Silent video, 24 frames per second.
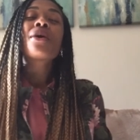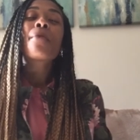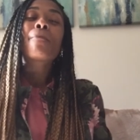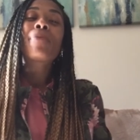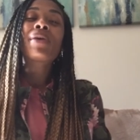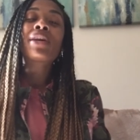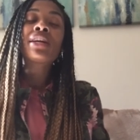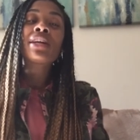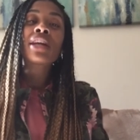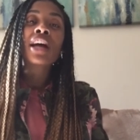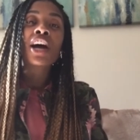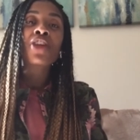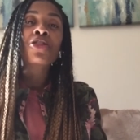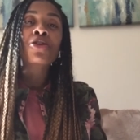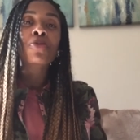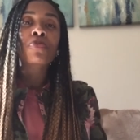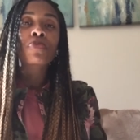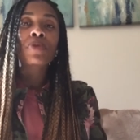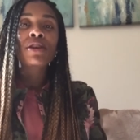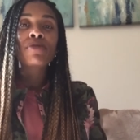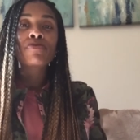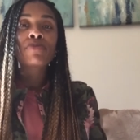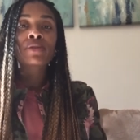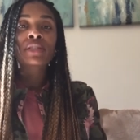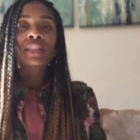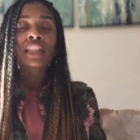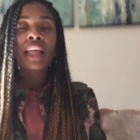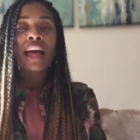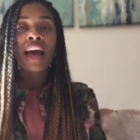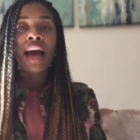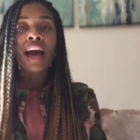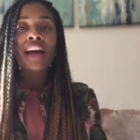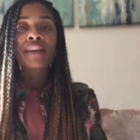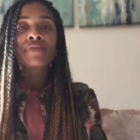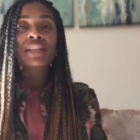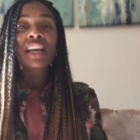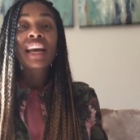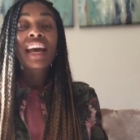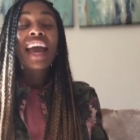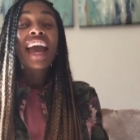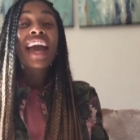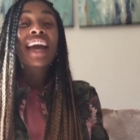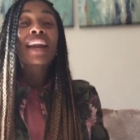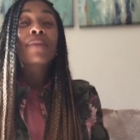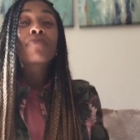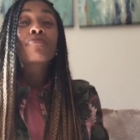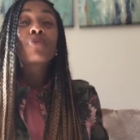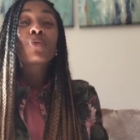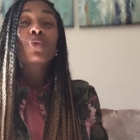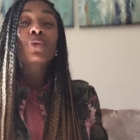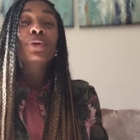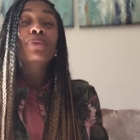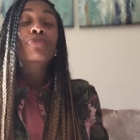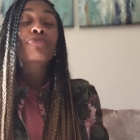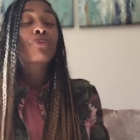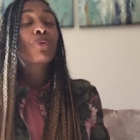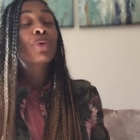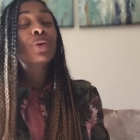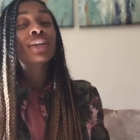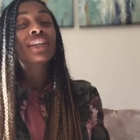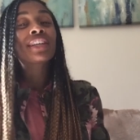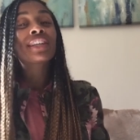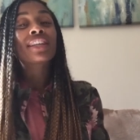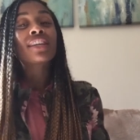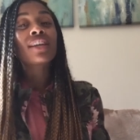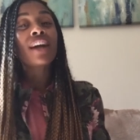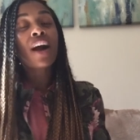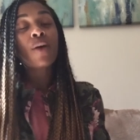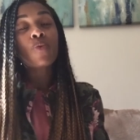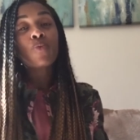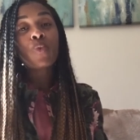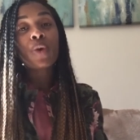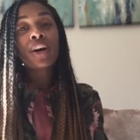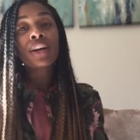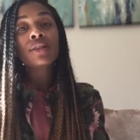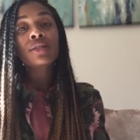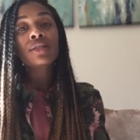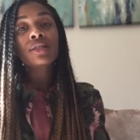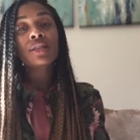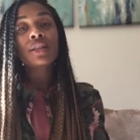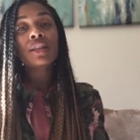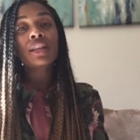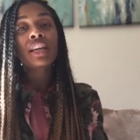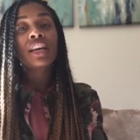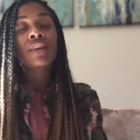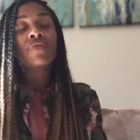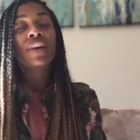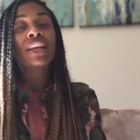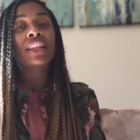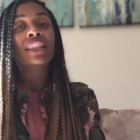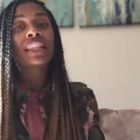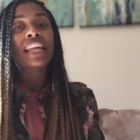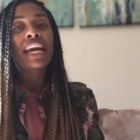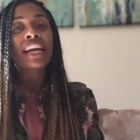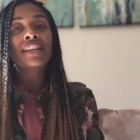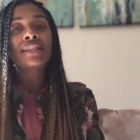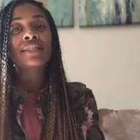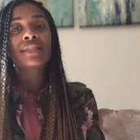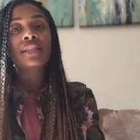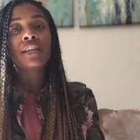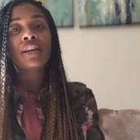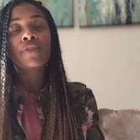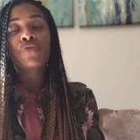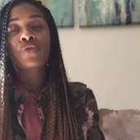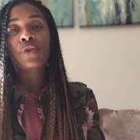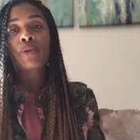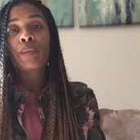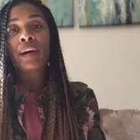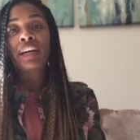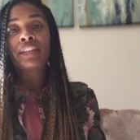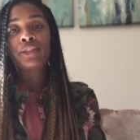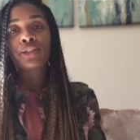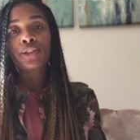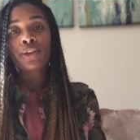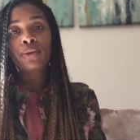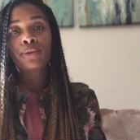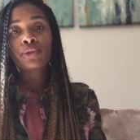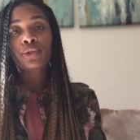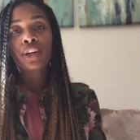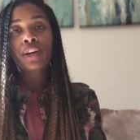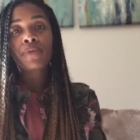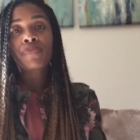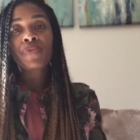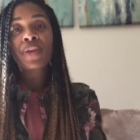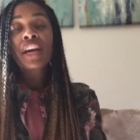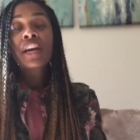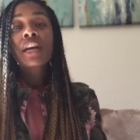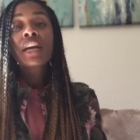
but in other people's lives. And more importantly, I wanted to leave a legacy for my children.